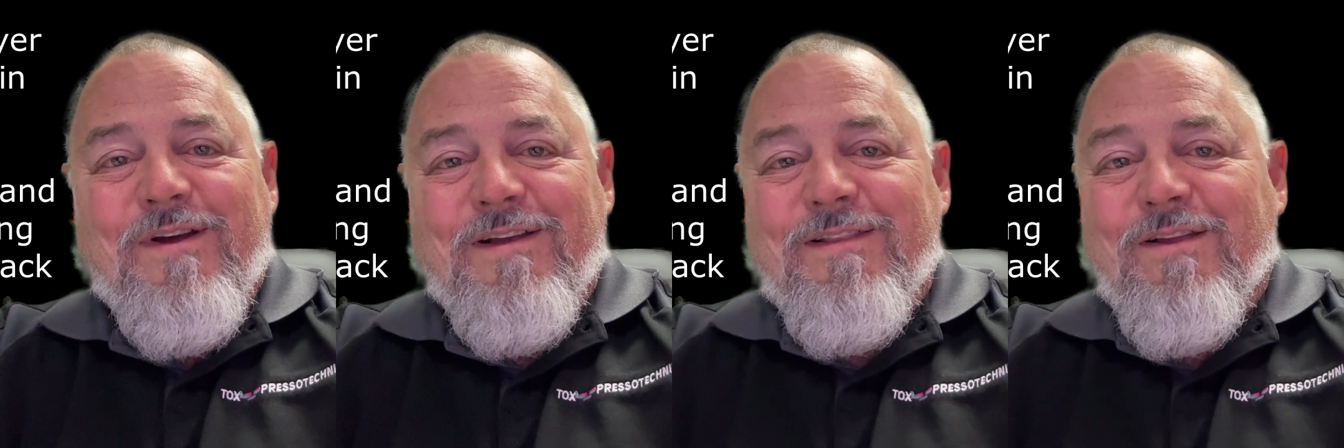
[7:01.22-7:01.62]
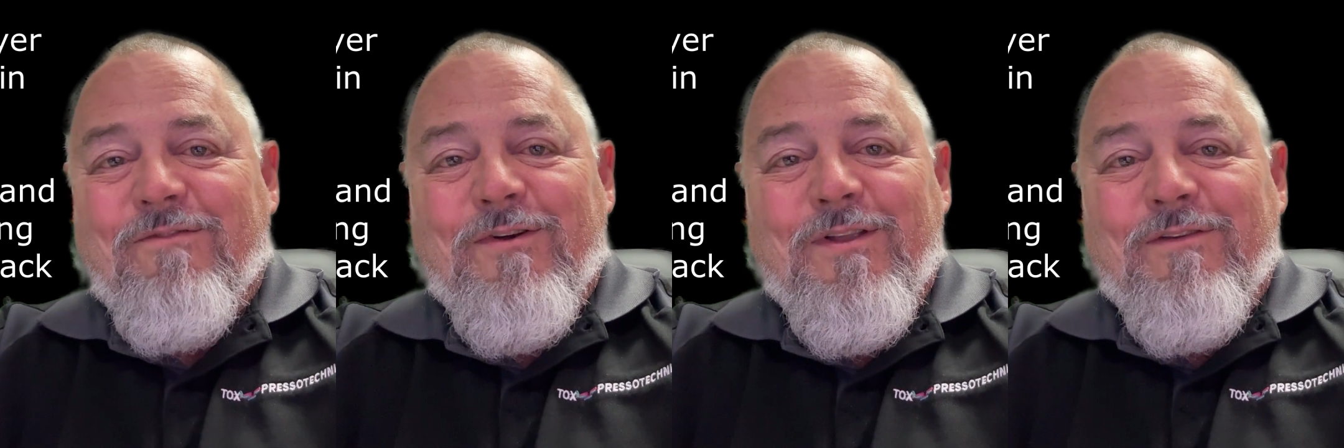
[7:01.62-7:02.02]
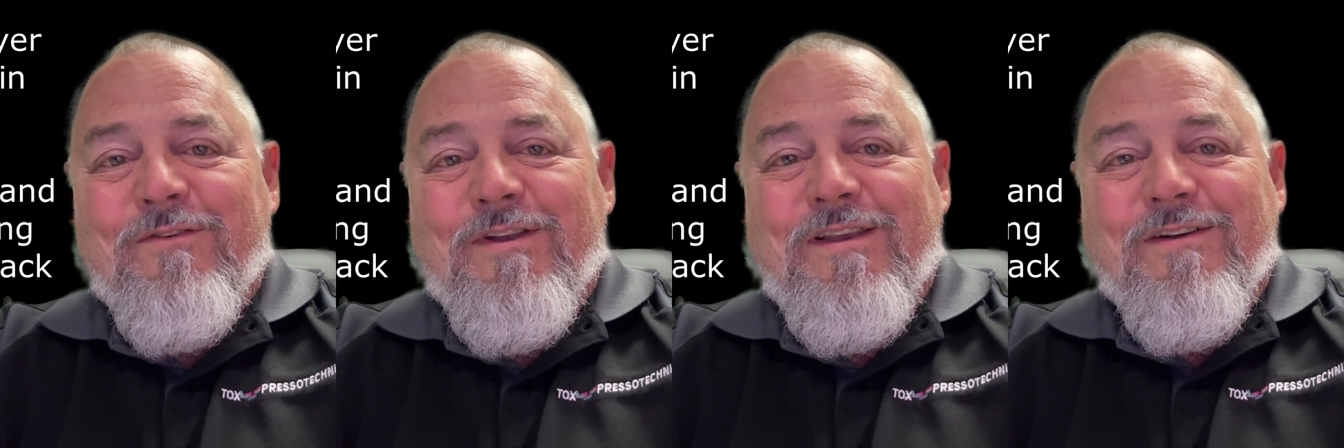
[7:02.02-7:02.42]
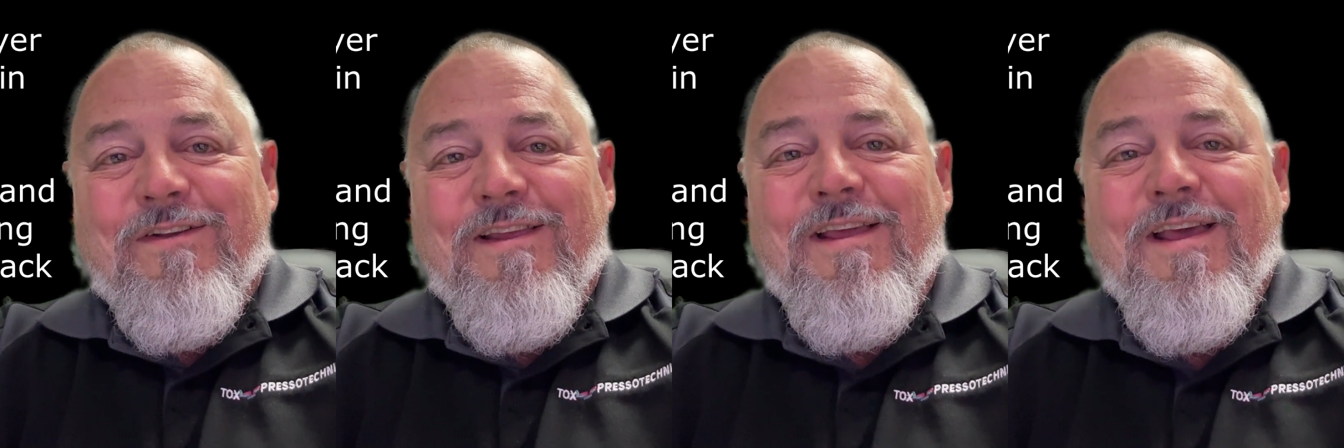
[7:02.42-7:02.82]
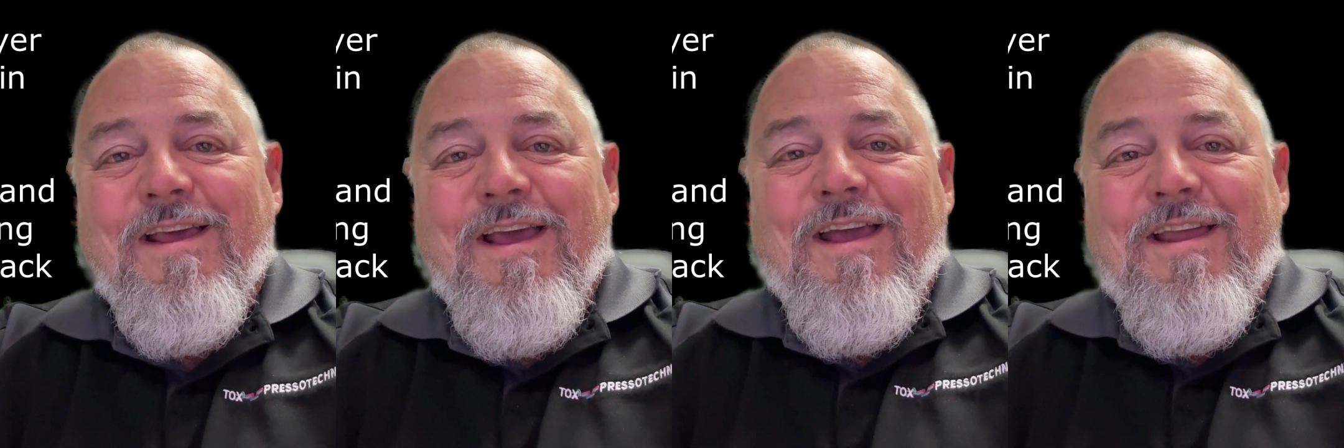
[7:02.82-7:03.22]
I love her, love her dearly.
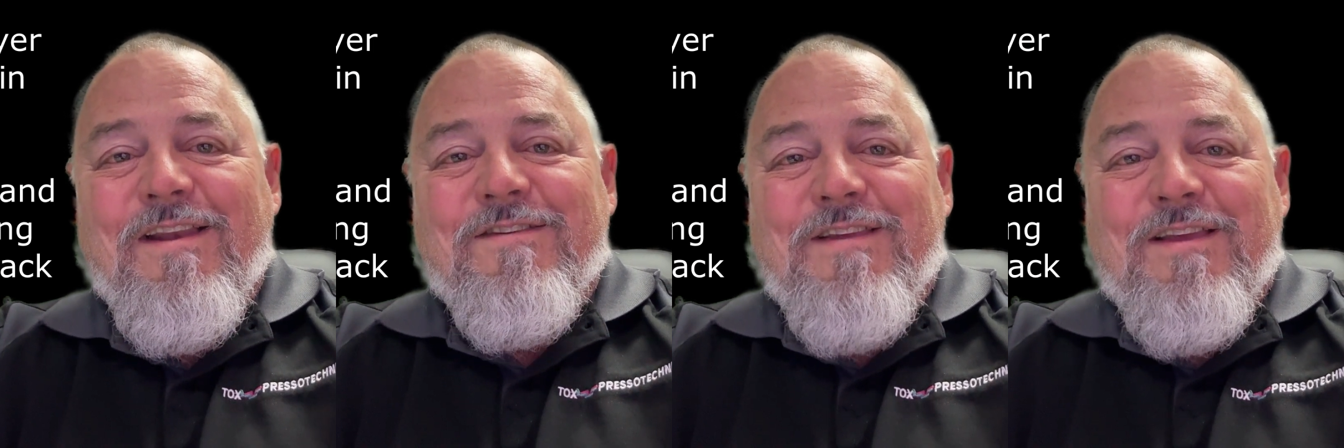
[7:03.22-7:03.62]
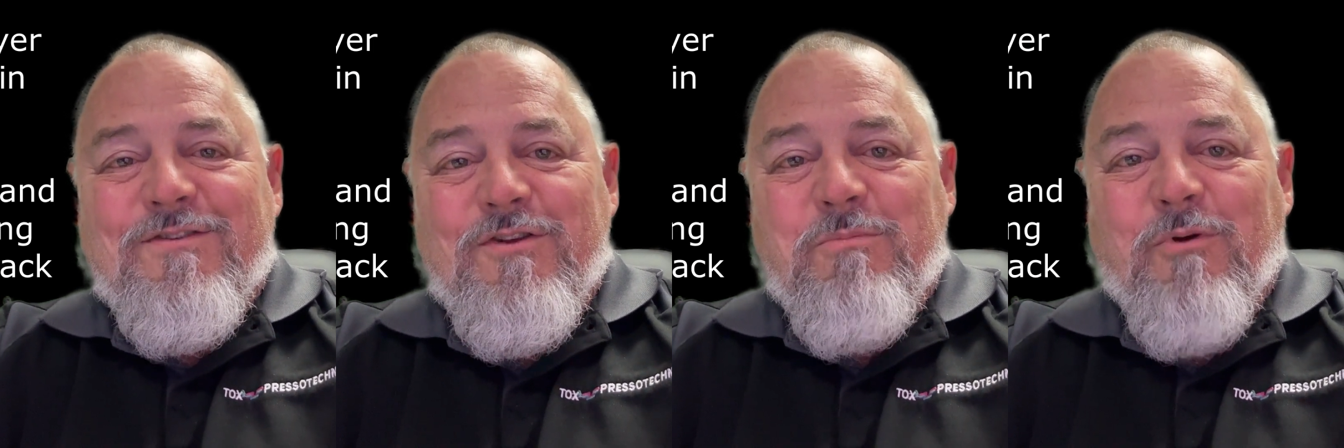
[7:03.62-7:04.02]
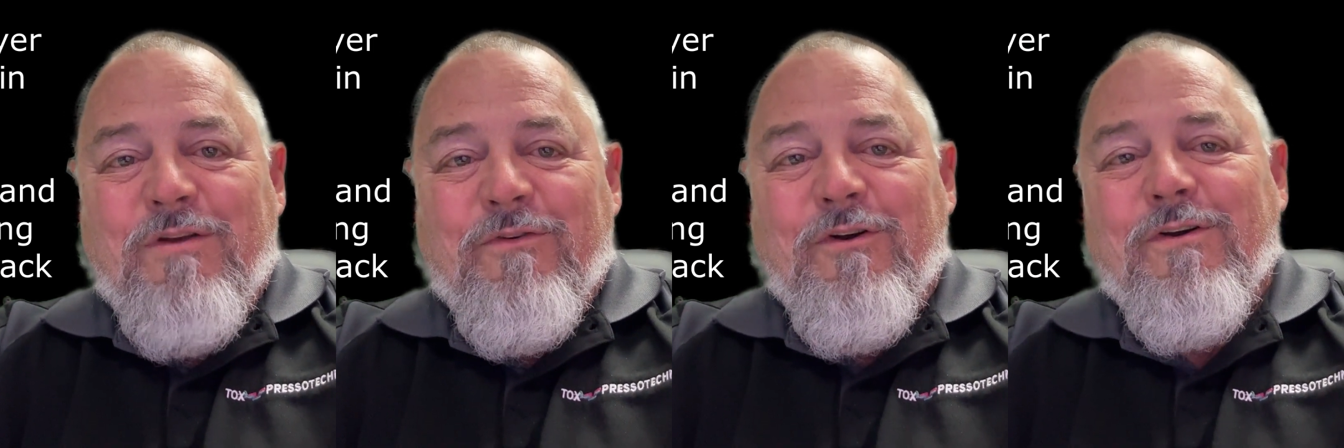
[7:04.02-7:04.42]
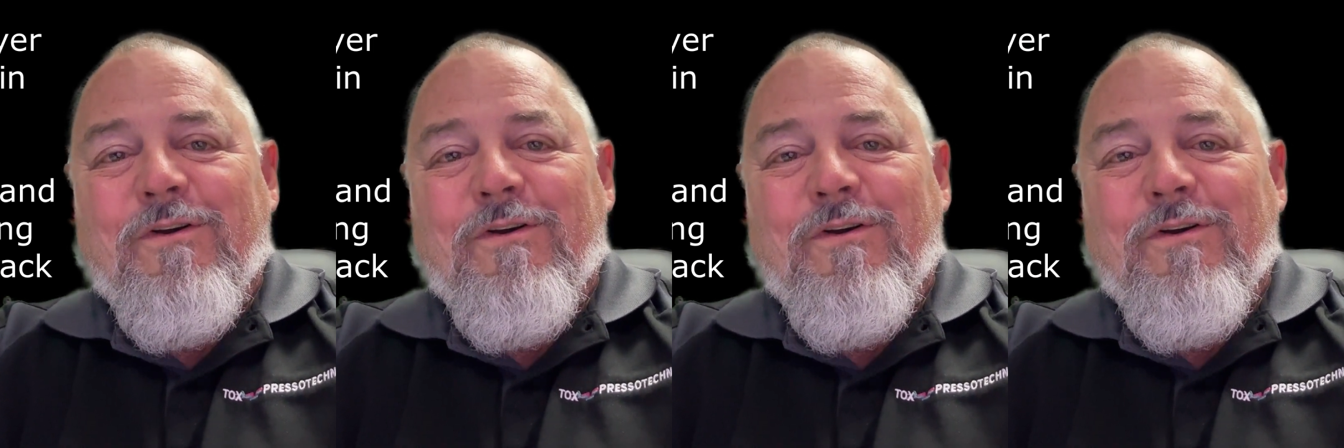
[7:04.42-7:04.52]
And I just ask you to pray for her.